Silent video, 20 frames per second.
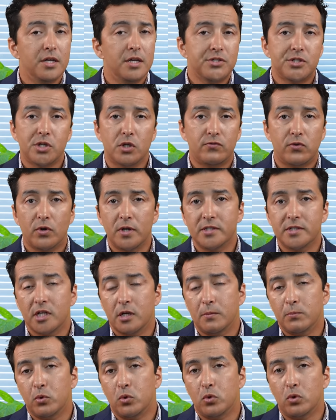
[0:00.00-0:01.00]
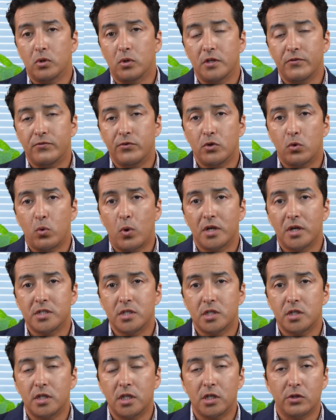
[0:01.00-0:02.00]
So for example, if you want
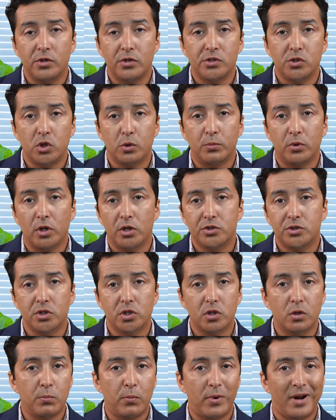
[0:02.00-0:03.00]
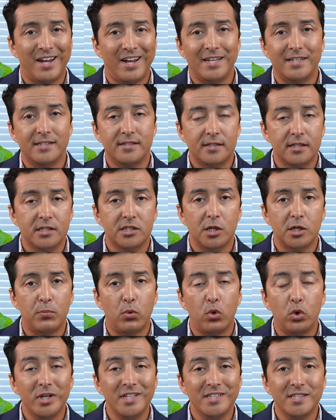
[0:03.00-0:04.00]
to increase your blood sugar by sixty
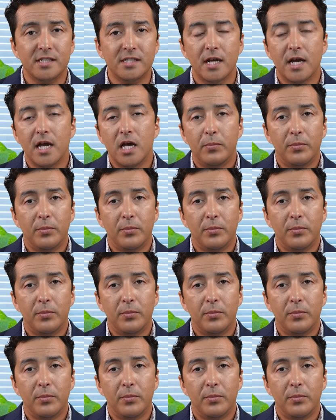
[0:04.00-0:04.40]
points